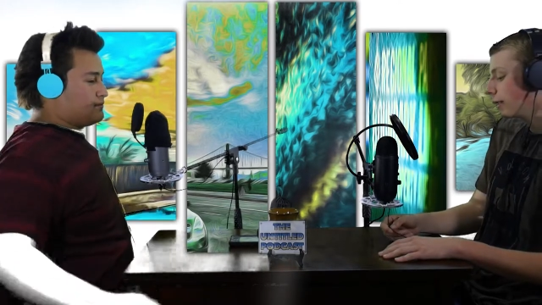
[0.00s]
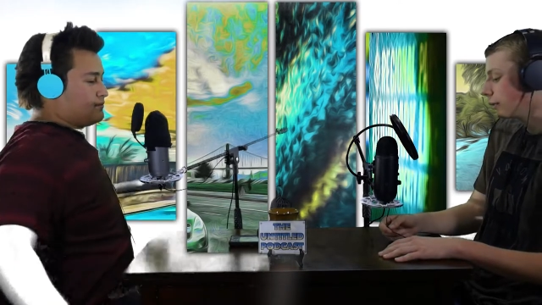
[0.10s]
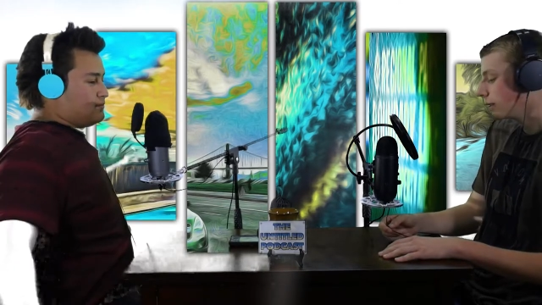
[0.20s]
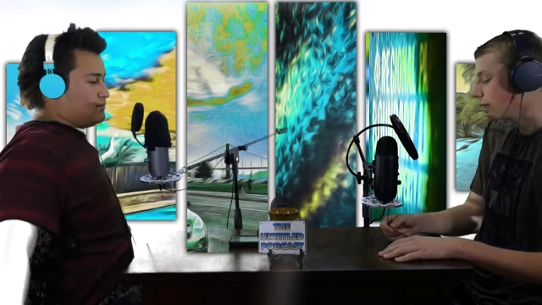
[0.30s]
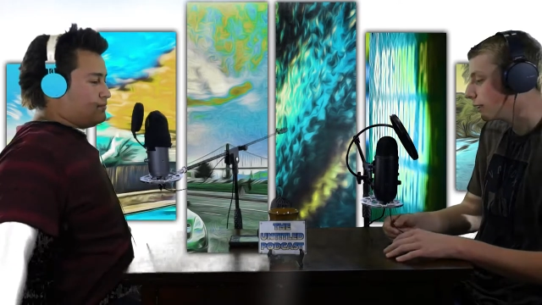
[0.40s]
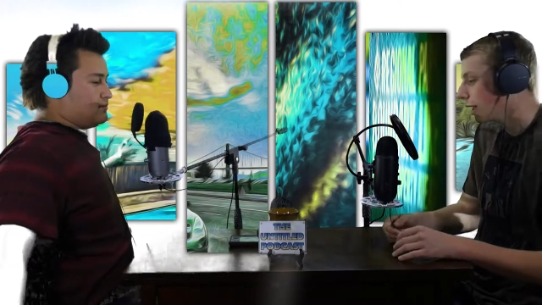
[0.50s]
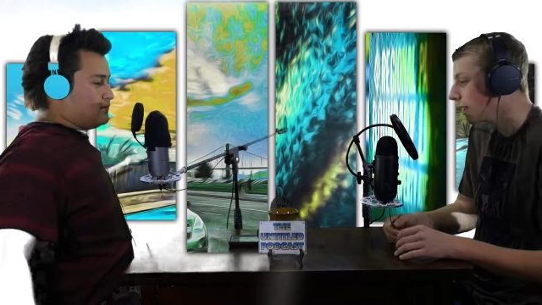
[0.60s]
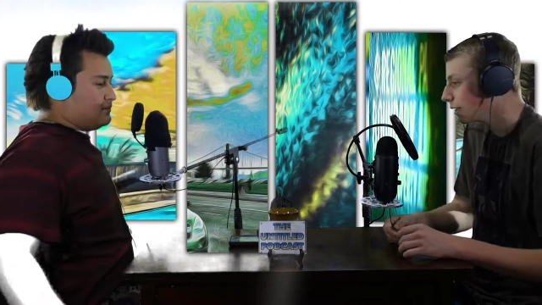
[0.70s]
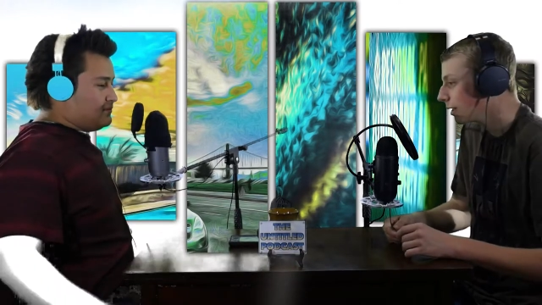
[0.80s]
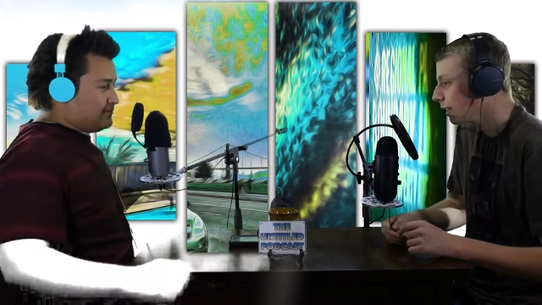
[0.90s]
Speaker 1: but she's
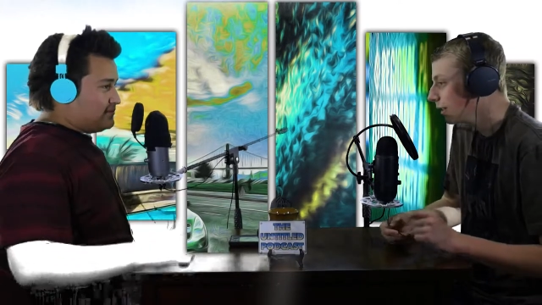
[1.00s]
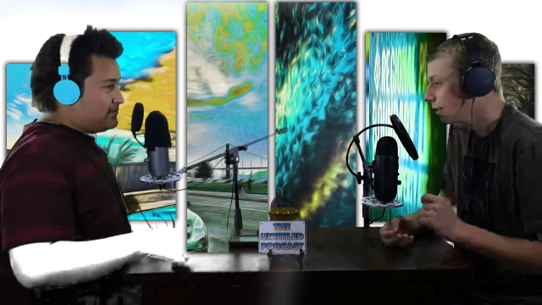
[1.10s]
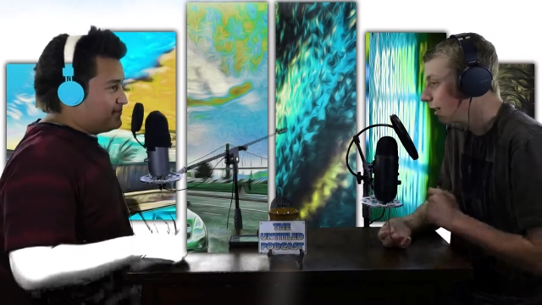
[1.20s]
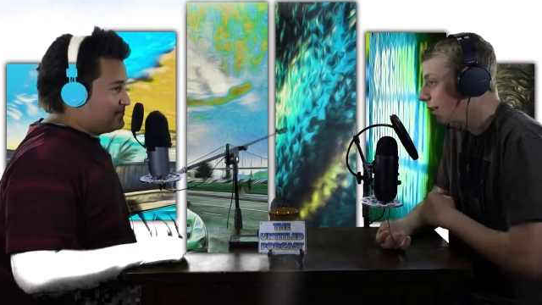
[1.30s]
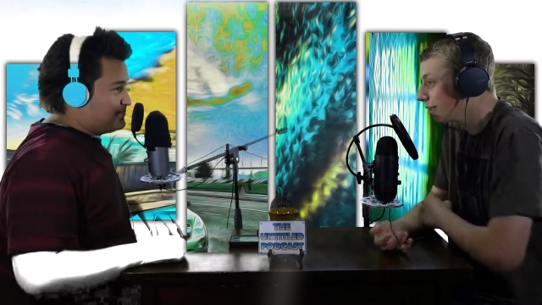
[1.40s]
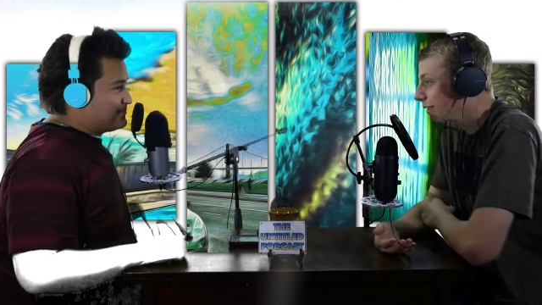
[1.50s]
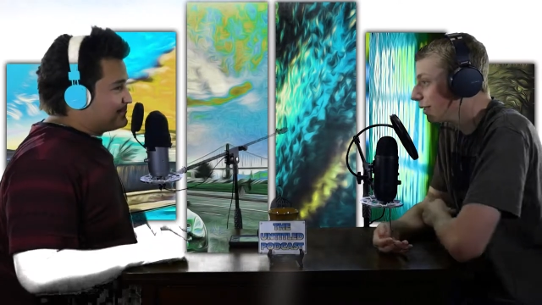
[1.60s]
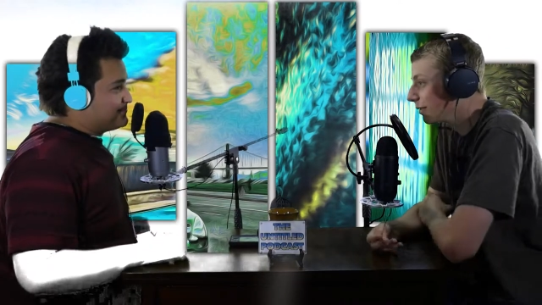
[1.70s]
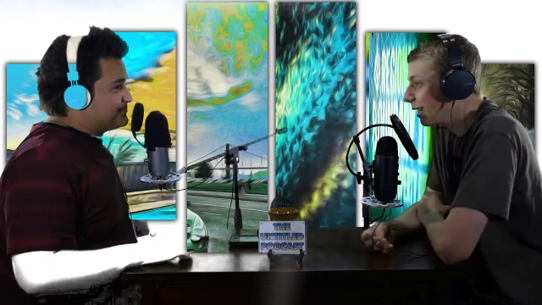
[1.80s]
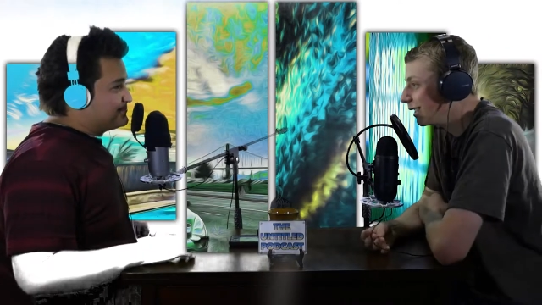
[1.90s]
actually just a
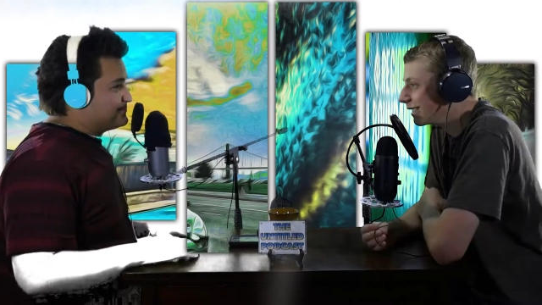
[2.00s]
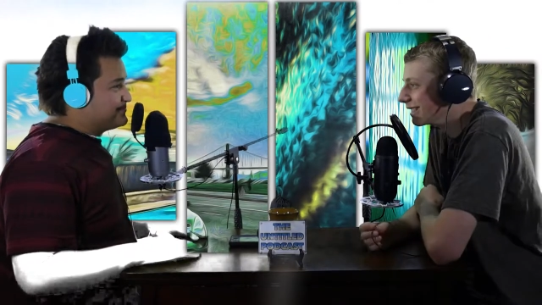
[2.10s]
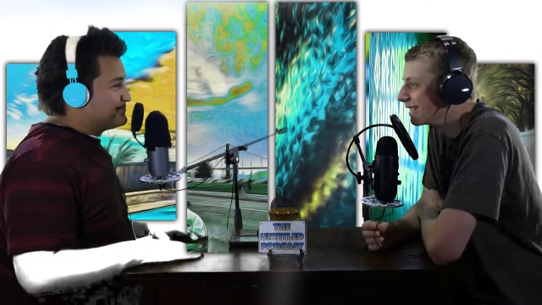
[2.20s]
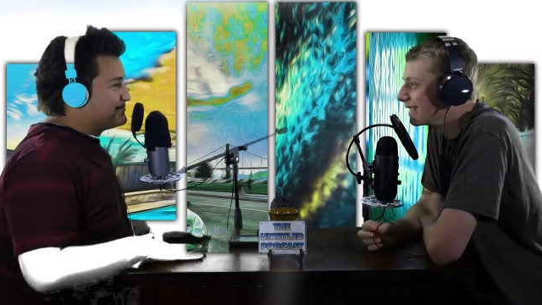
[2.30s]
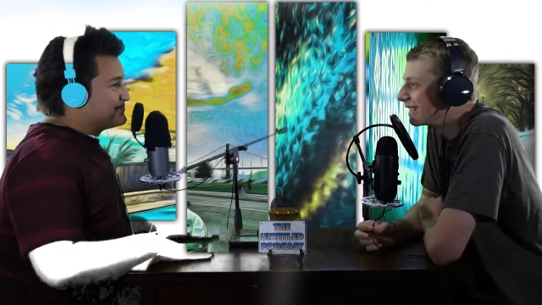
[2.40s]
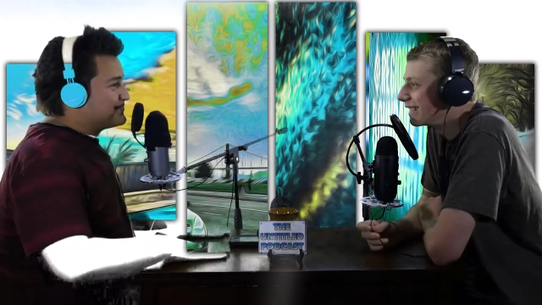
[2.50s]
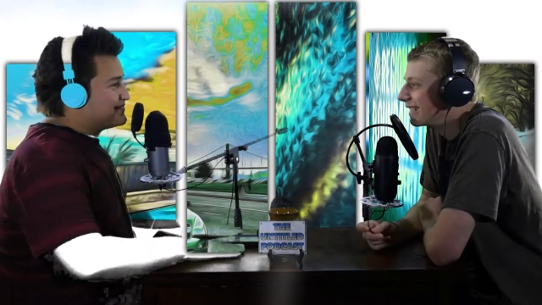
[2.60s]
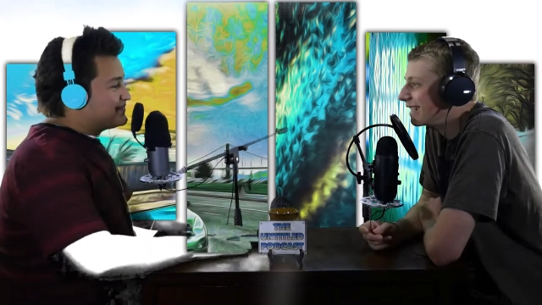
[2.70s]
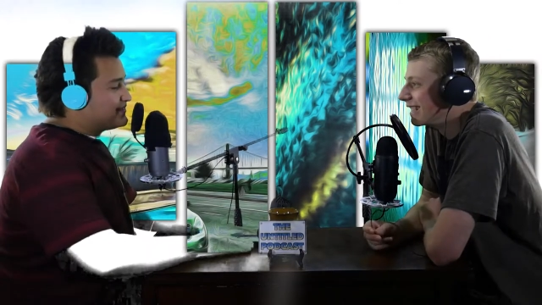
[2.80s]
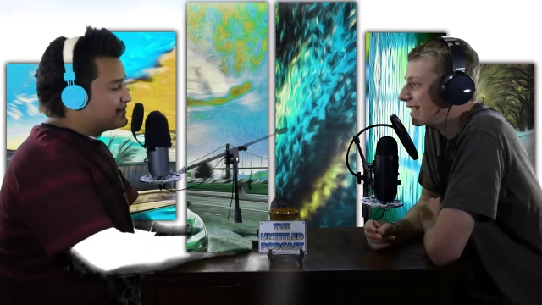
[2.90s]
friend.
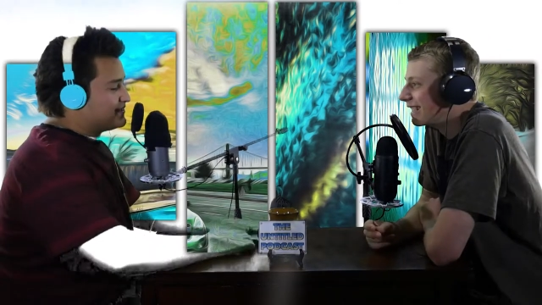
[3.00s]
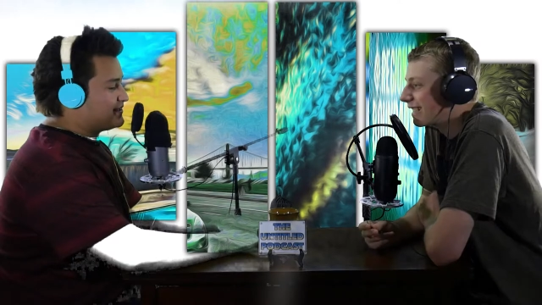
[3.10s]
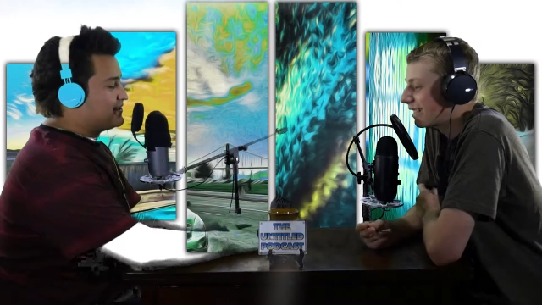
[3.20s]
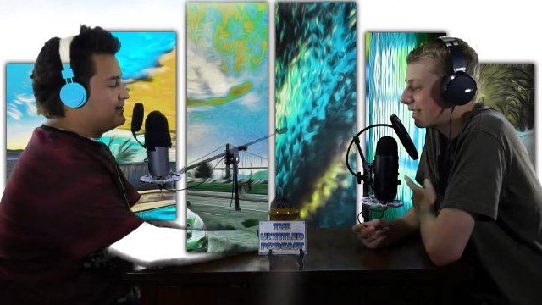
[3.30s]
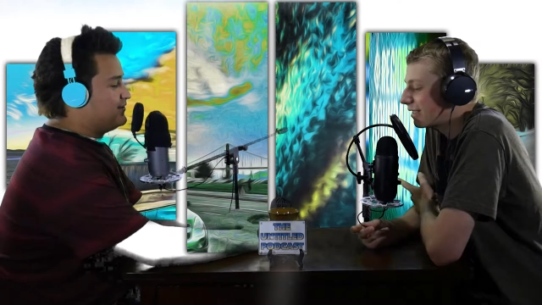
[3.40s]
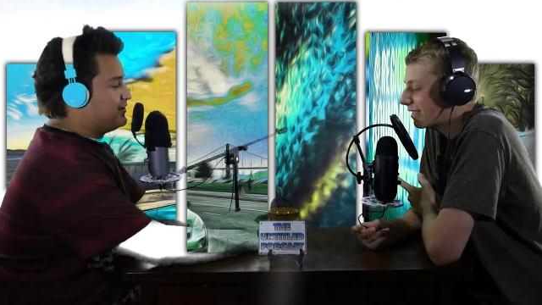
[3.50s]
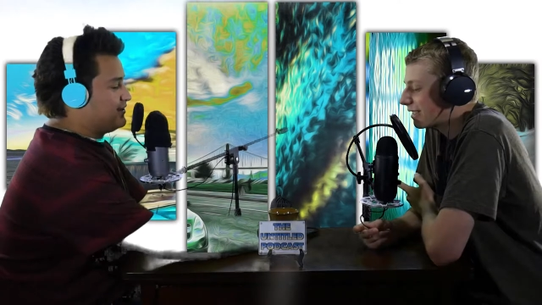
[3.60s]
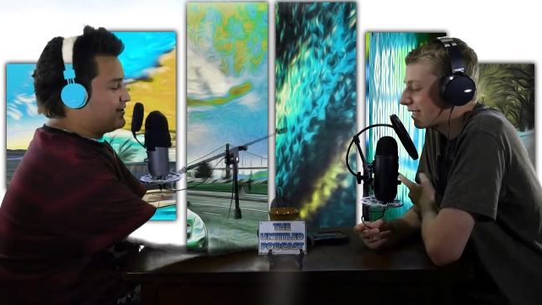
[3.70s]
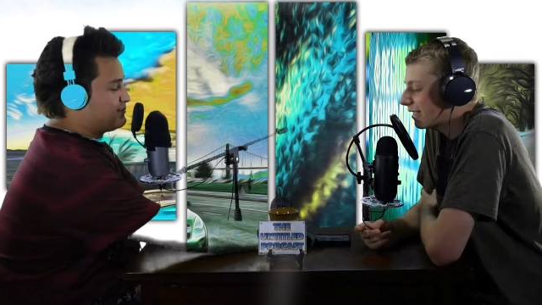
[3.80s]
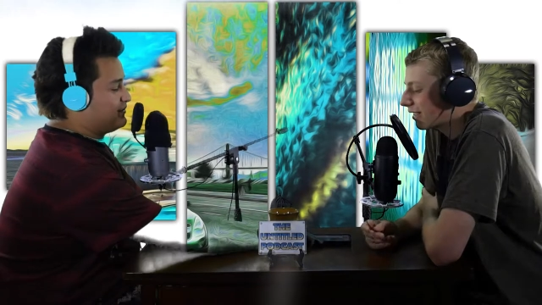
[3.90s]
You
Speaker 2: Can know, you
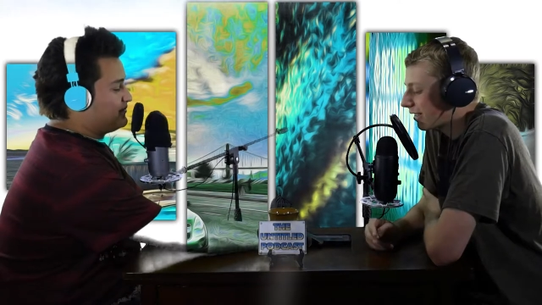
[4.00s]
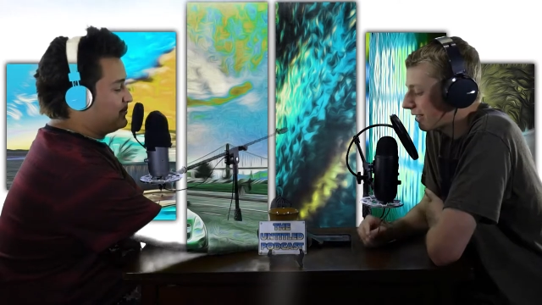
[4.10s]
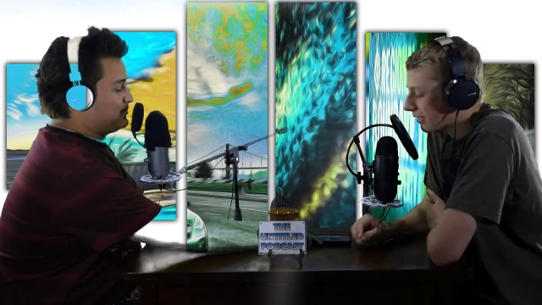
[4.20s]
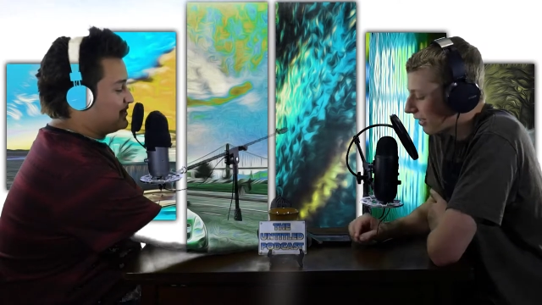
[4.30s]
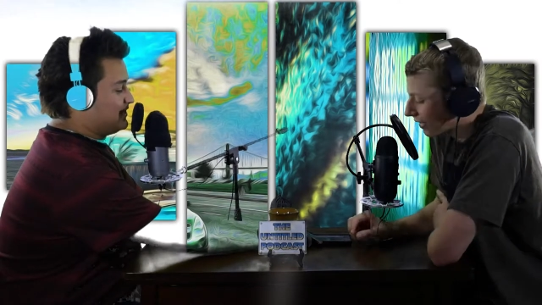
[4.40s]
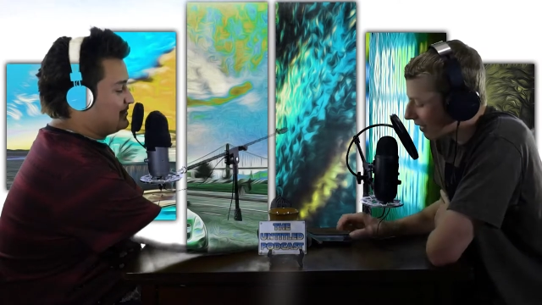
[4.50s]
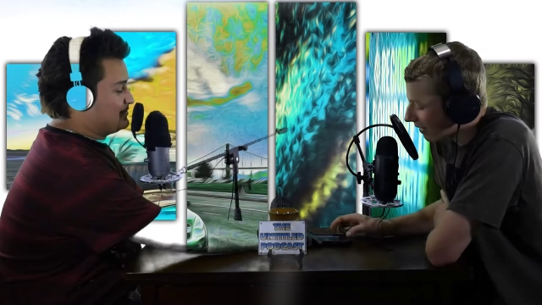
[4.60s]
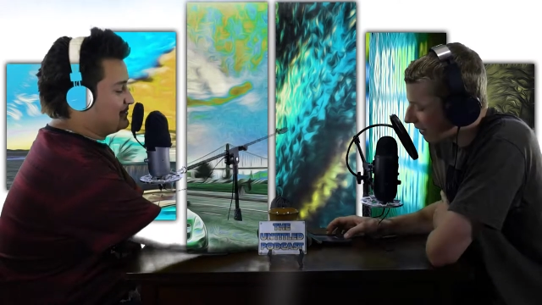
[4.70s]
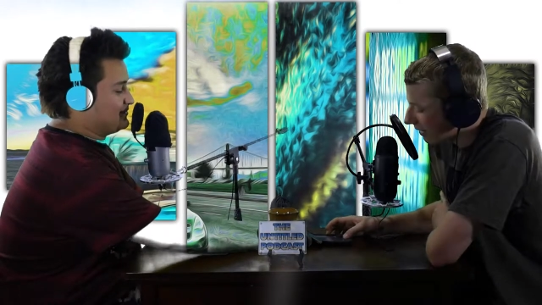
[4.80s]
unlock my you know phone again?